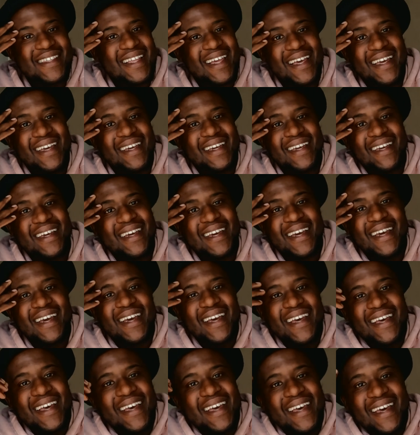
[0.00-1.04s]
It's like,
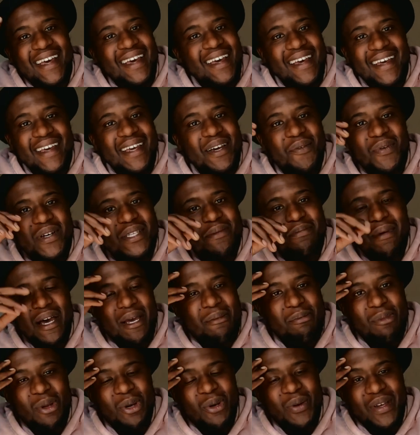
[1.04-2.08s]
it was
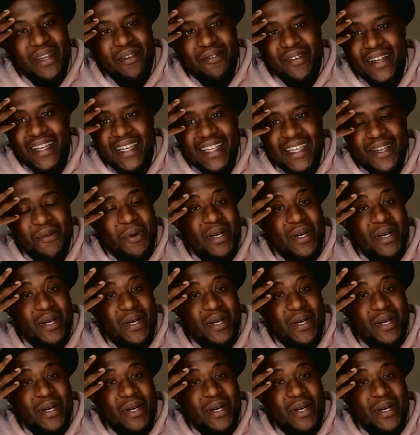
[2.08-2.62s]
mind-blowing, really.